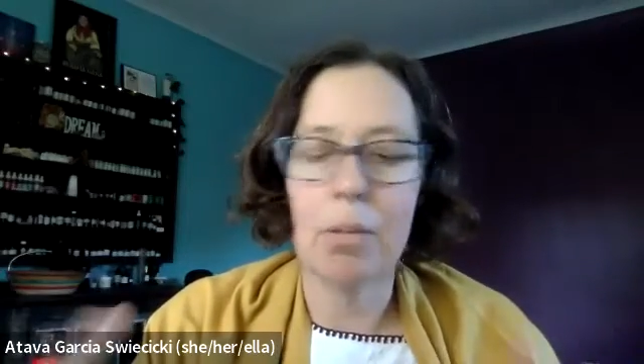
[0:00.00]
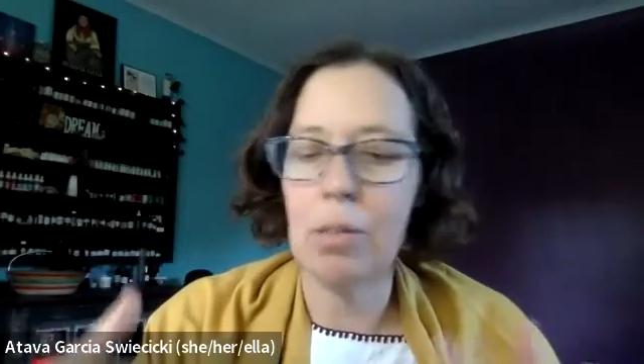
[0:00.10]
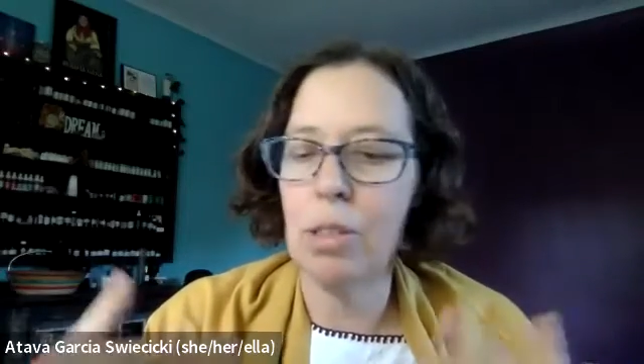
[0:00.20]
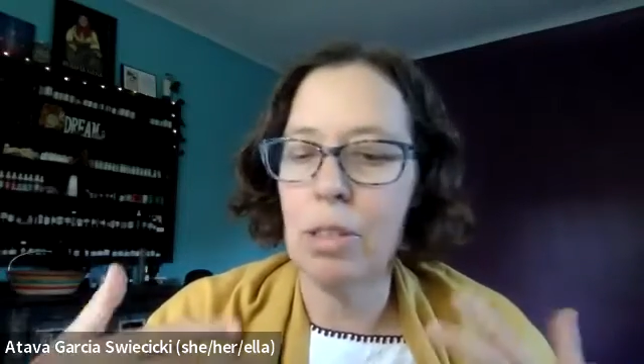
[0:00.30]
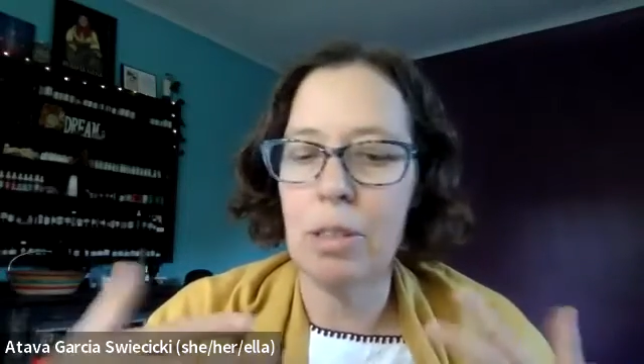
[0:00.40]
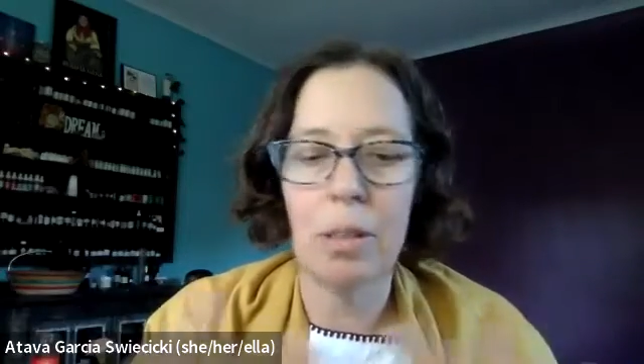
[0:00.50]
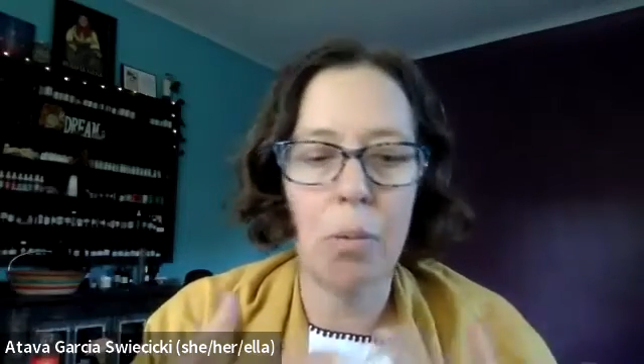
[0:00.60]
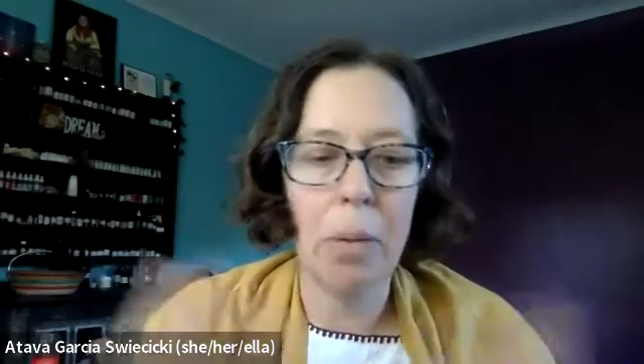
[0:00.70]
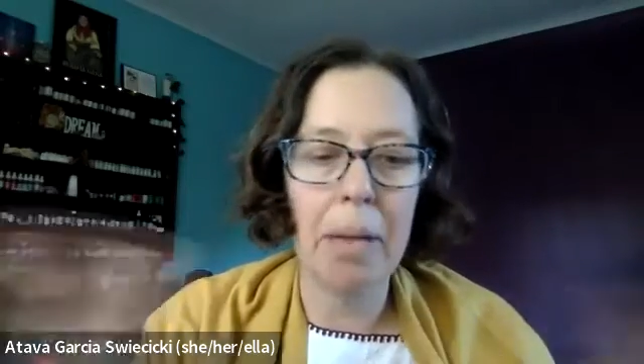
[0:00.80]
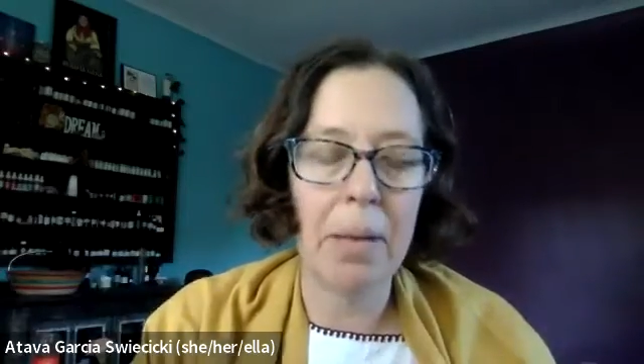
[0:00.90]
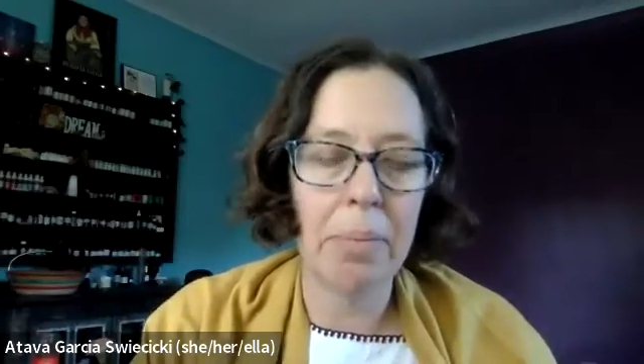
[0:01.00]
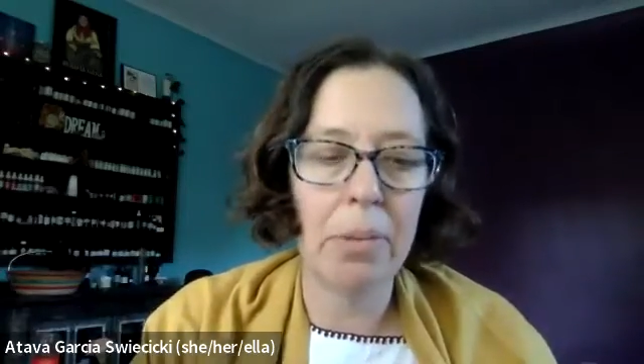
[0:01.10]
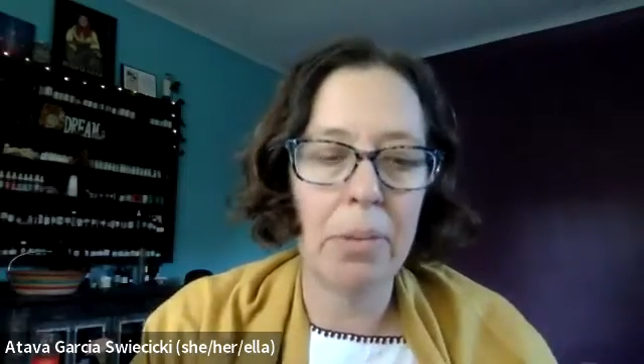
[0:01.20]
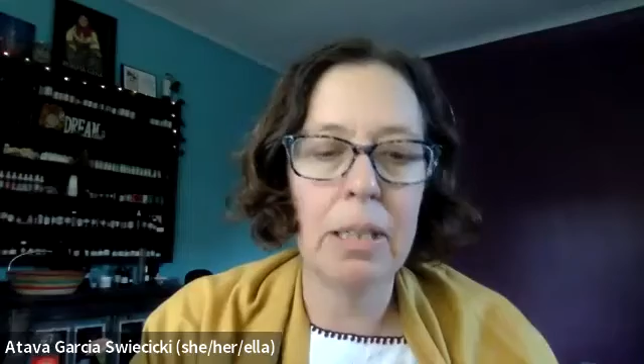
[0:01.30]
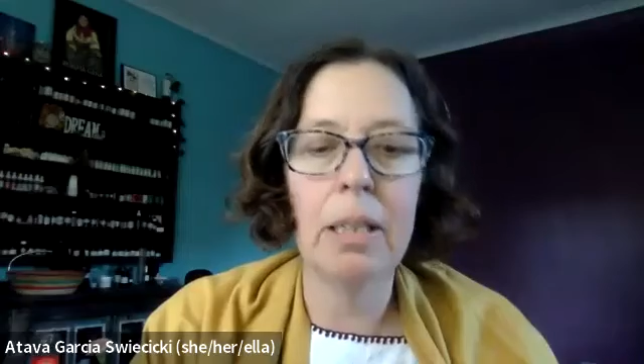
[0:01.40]
It was just the way
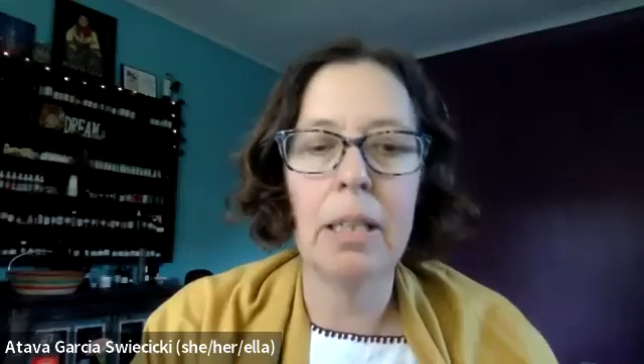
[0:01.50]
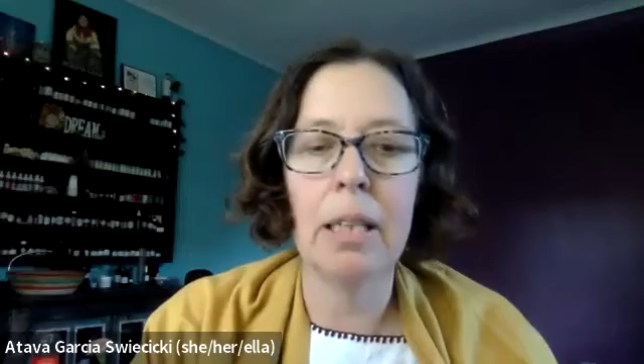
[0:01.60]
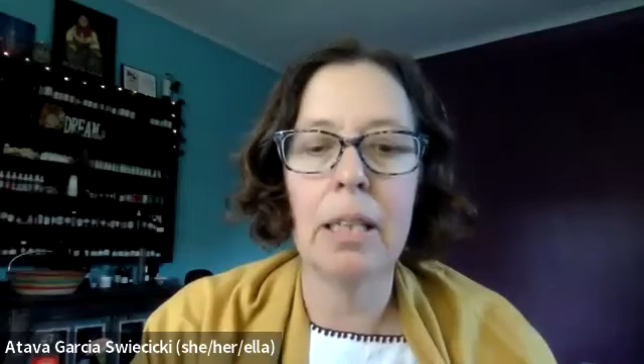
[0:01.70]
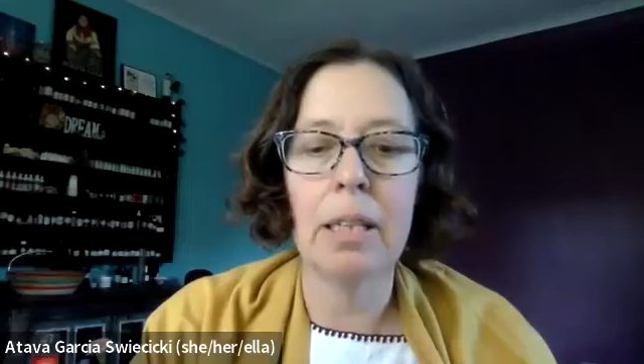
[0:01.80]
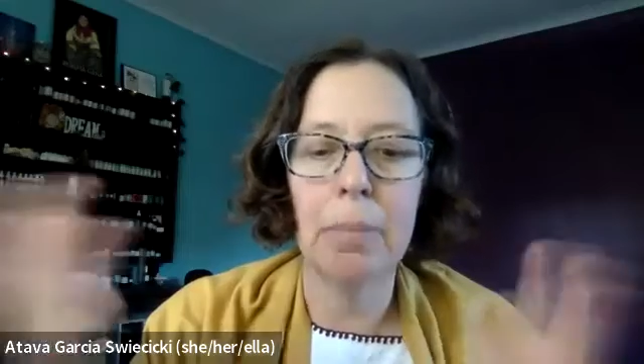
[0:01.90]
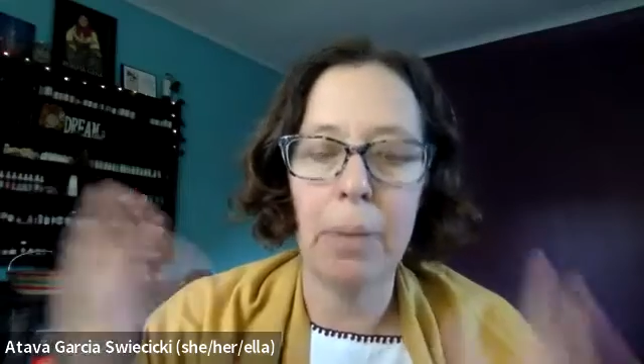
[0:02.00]
people did things.